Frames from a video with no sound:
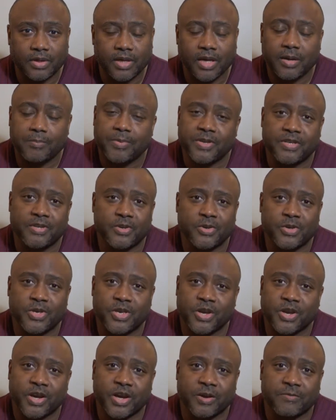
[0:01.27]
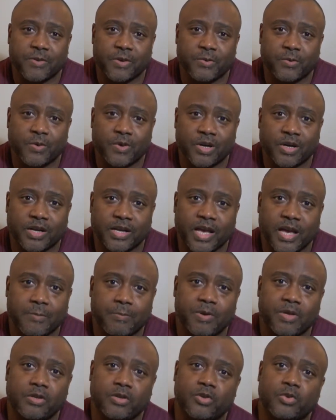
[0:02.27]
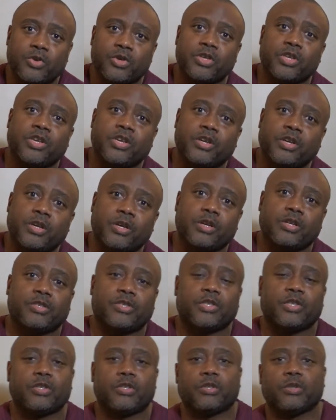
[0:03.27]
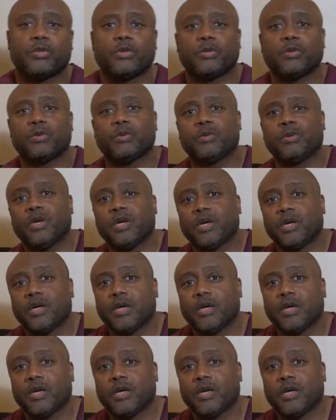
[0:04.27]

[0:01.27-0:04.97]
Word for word: Happy New Year, everyone. Happy New Year to